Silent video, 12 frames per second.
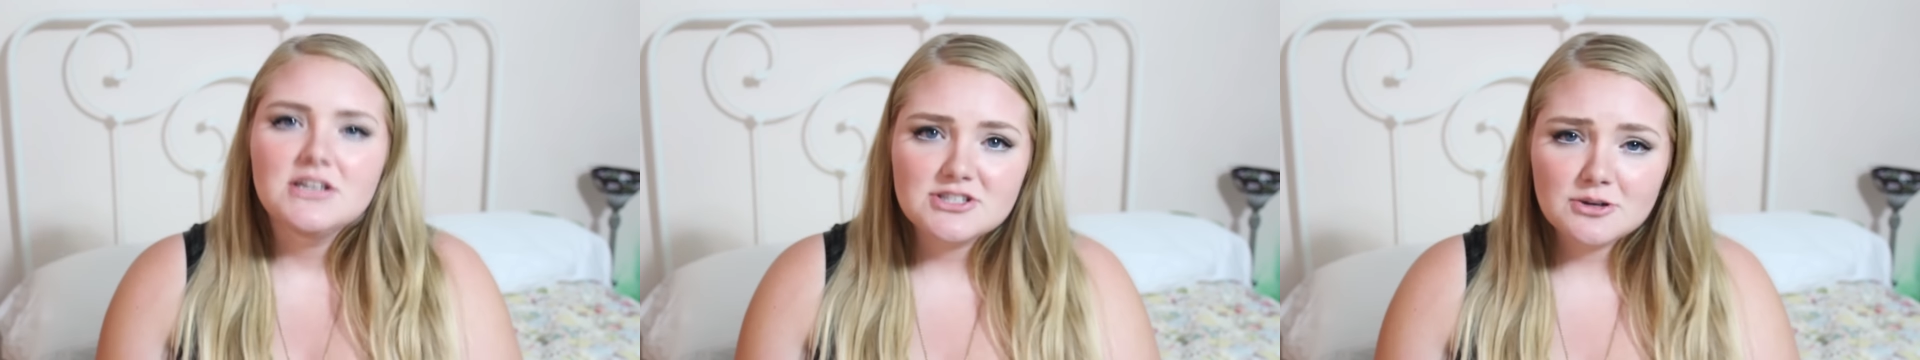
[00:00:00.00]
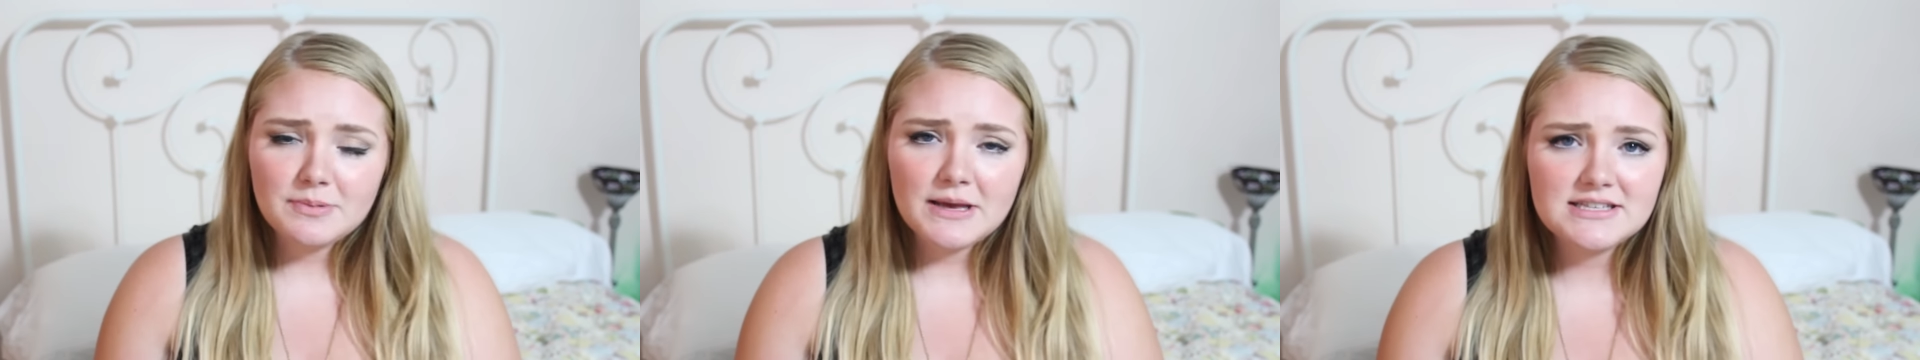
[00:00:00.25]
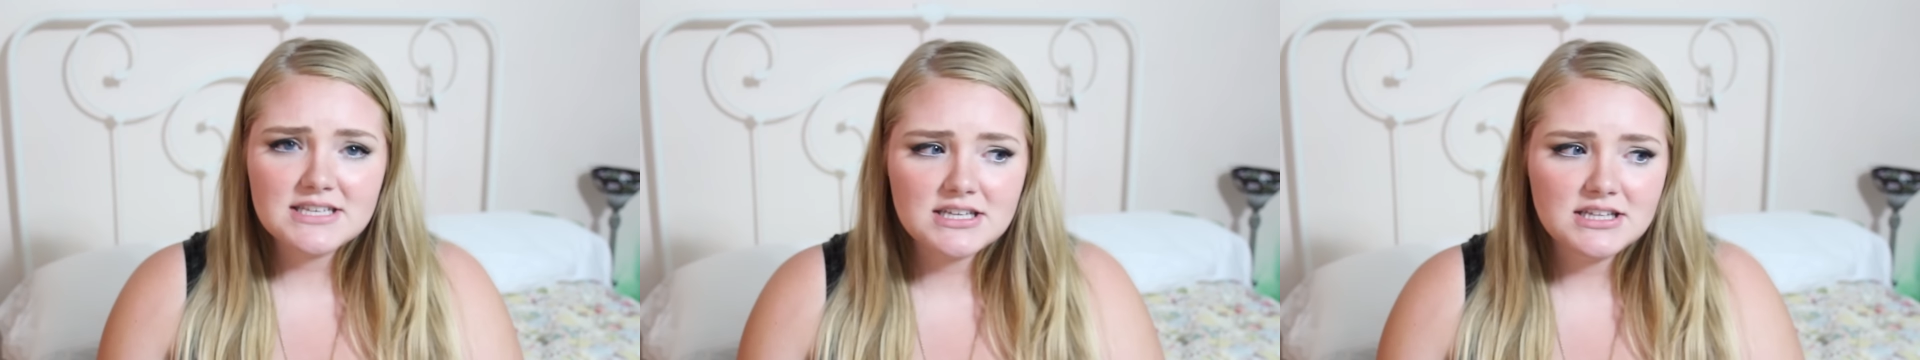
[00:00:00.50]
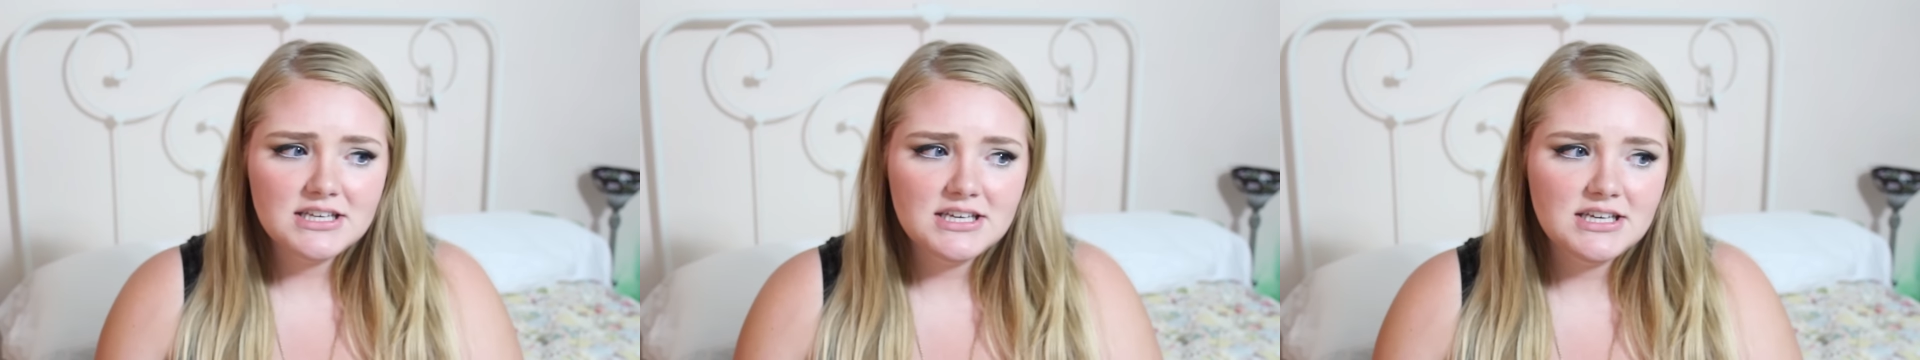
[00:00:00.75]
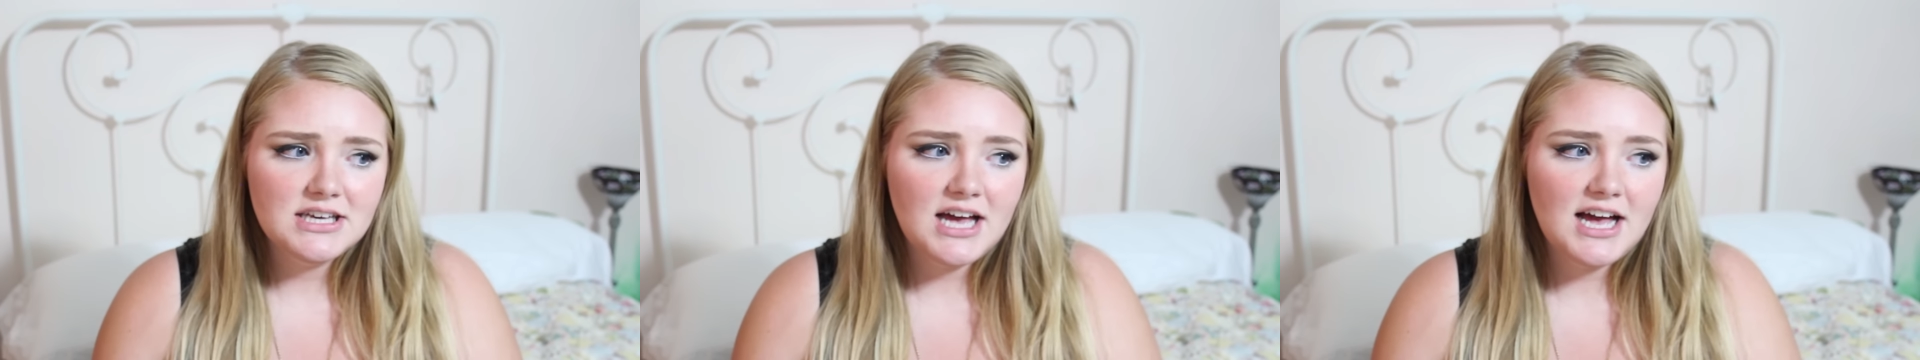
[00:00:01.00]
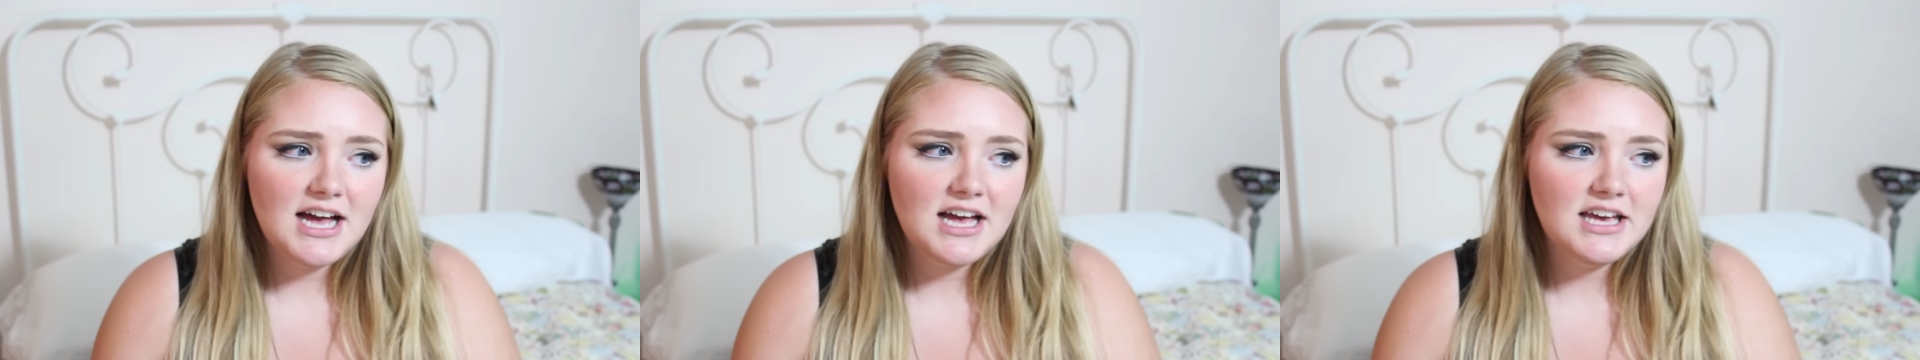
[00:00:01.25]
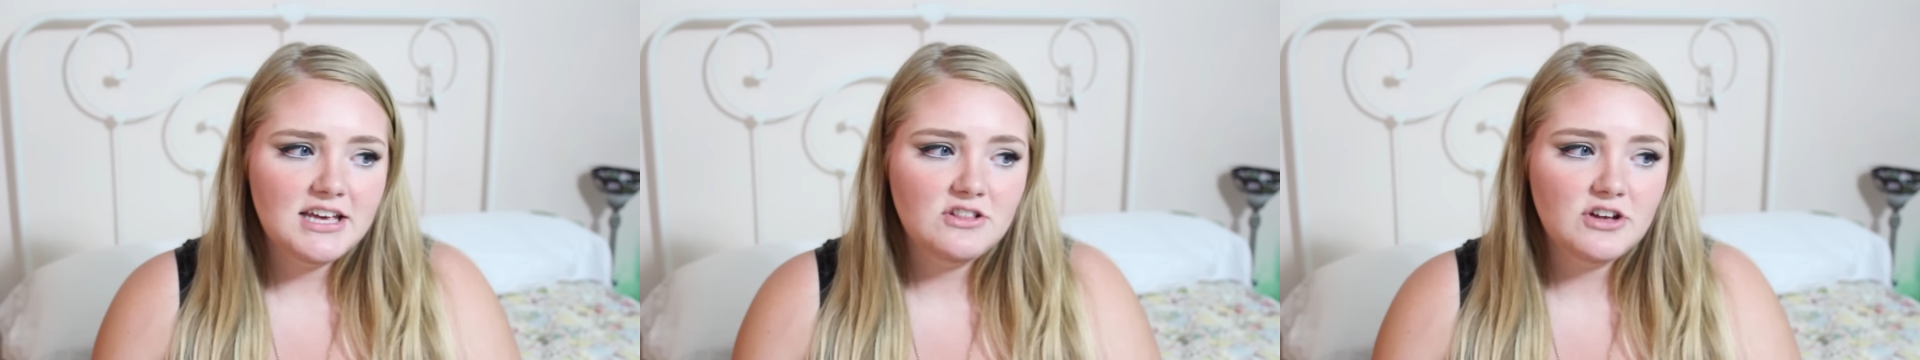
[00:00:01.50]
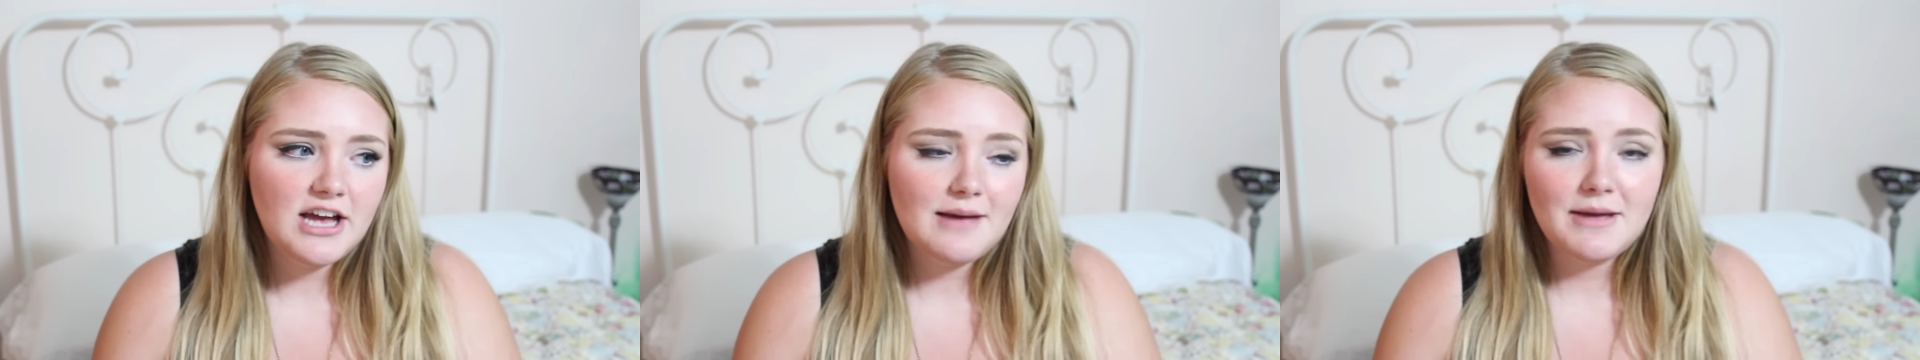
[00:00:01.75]
So basically, I
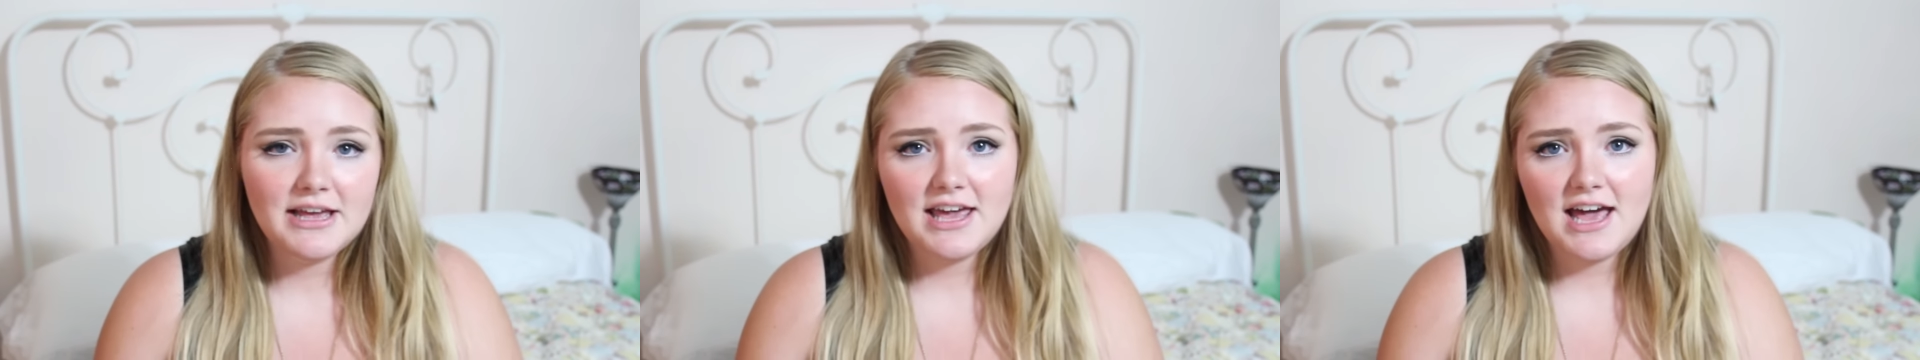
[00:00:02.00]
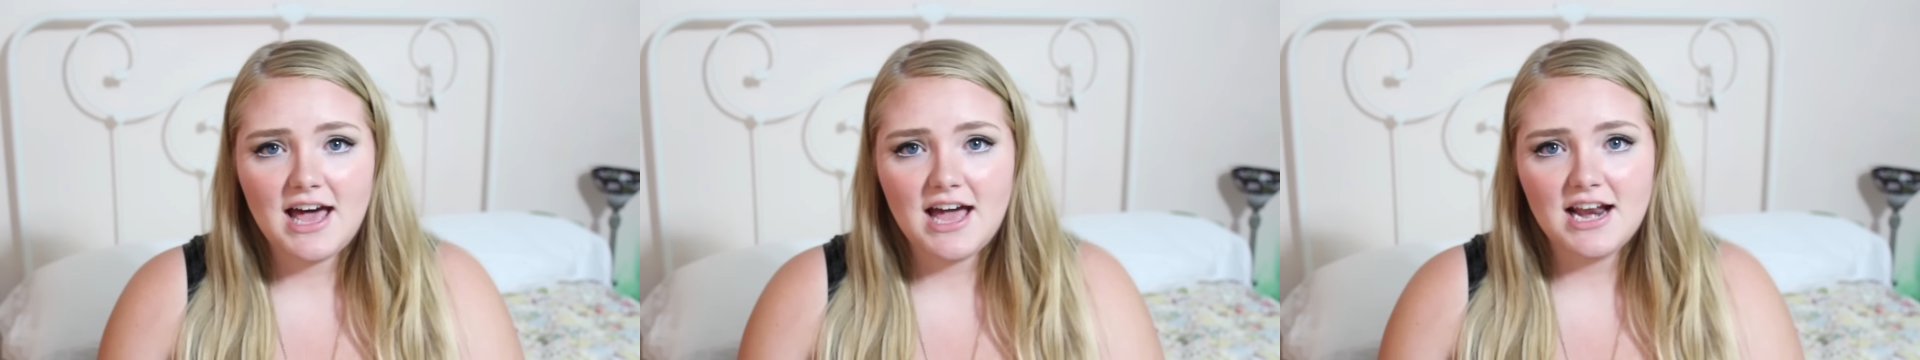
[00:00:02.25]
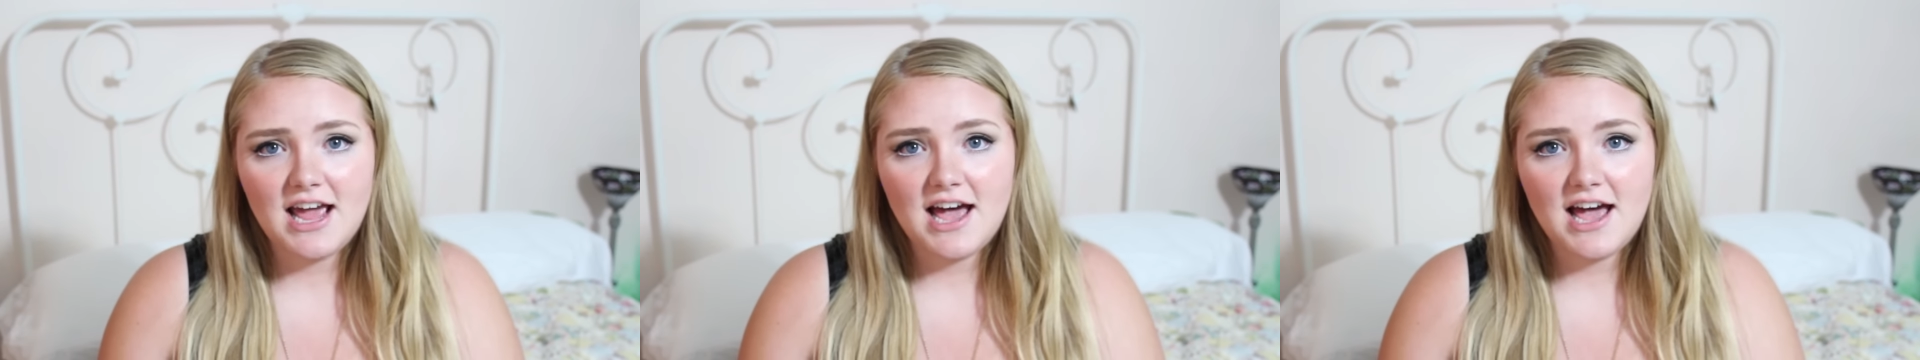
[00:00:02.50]
look at my cat